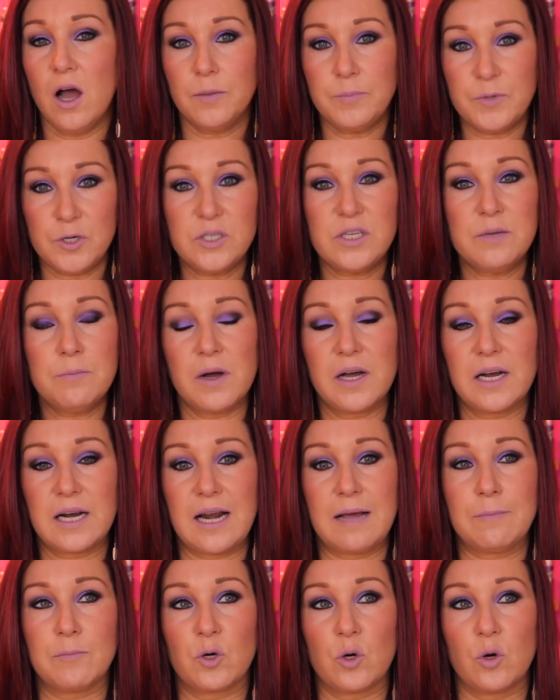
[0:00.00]
I'm using my
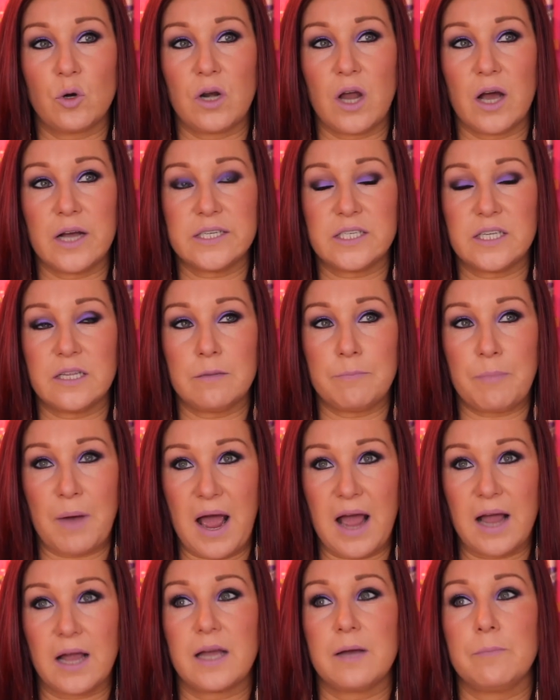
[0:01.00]
Glamcore lights at the
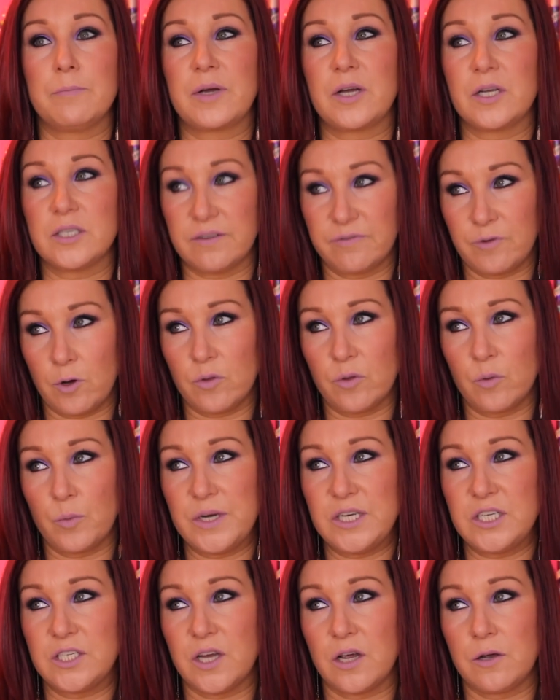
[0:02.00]
back because I've got the
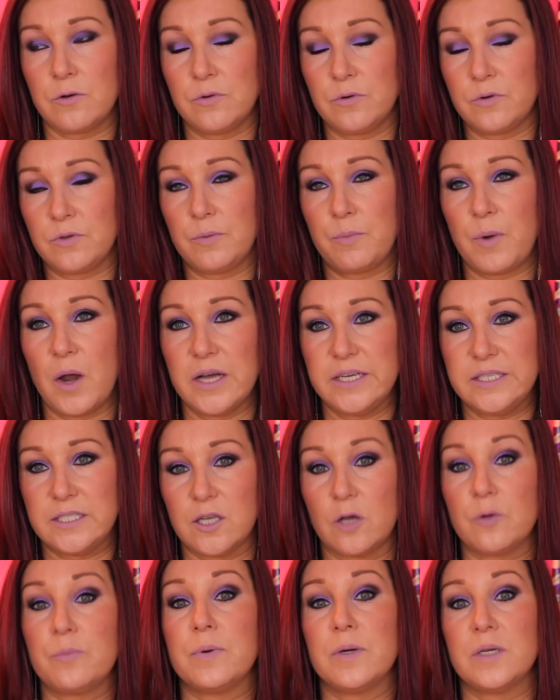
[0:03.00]
window, the
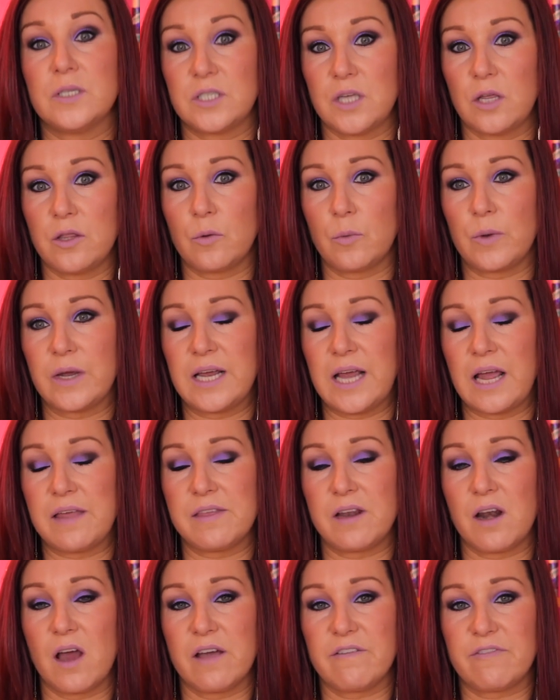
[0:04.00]
blinds open so that we can
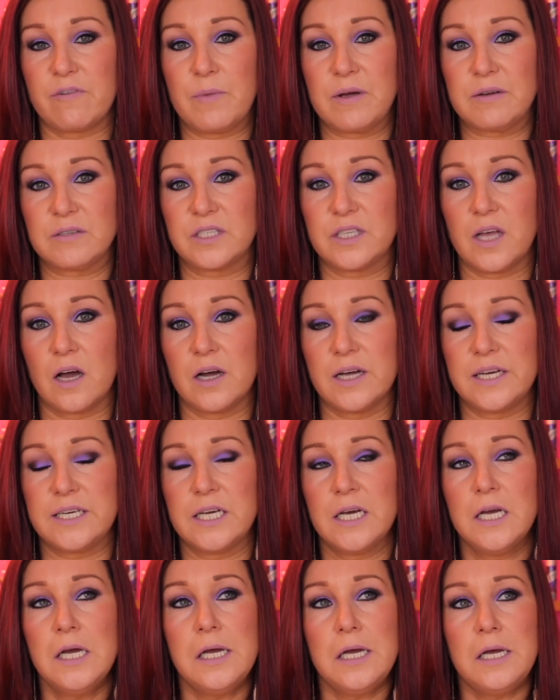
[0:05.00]
get the light from
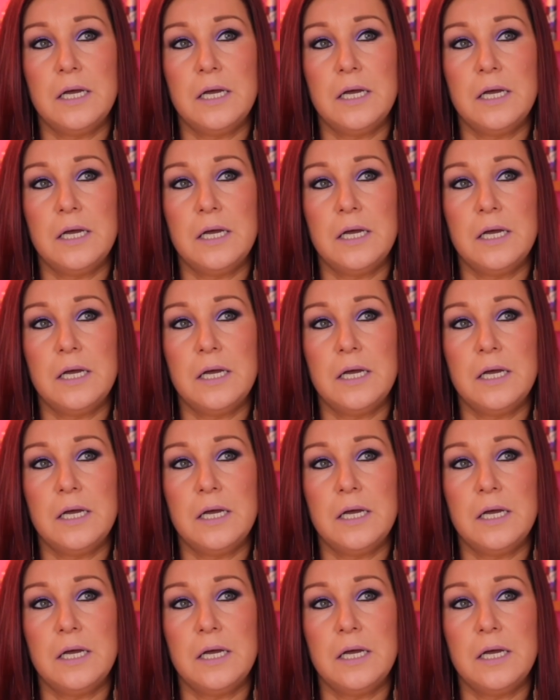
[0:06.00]
outside.